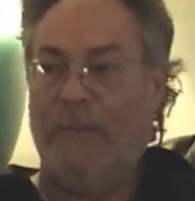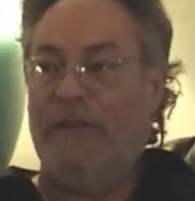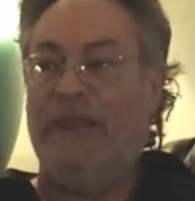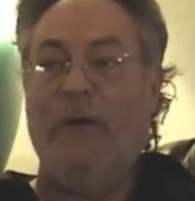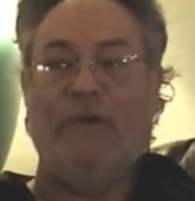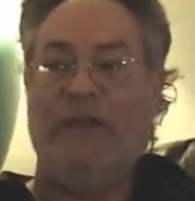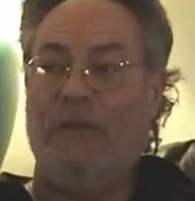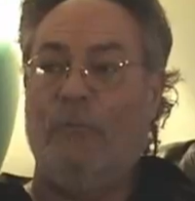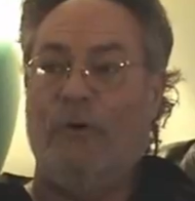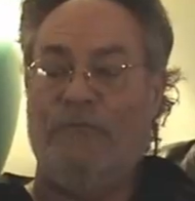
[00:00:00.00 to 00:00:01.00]
I mean, now we're
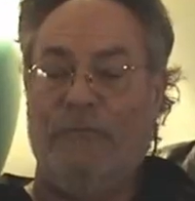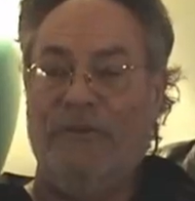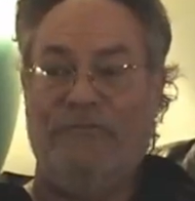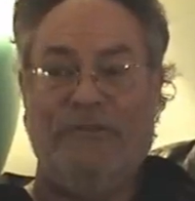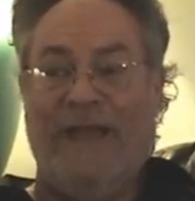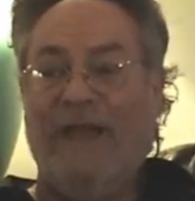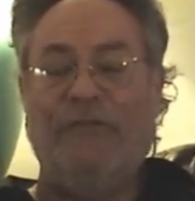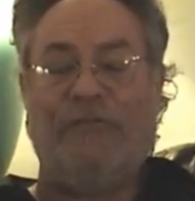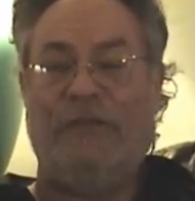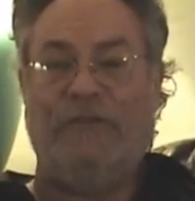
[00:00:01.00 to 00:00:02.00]
getting more information
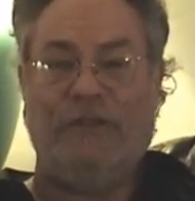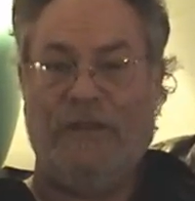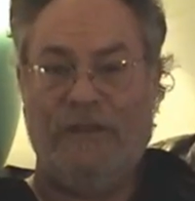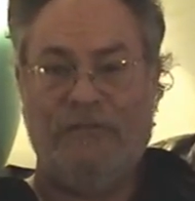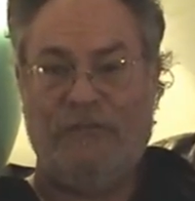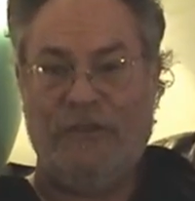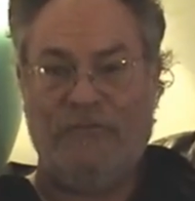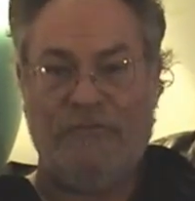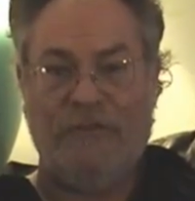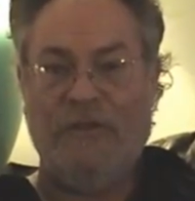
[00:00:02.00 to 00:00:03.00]
outside the United
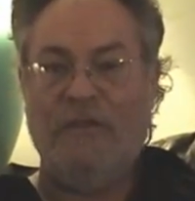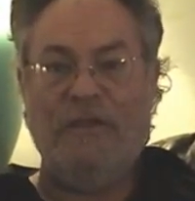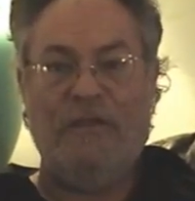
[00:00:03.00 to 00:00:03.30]
States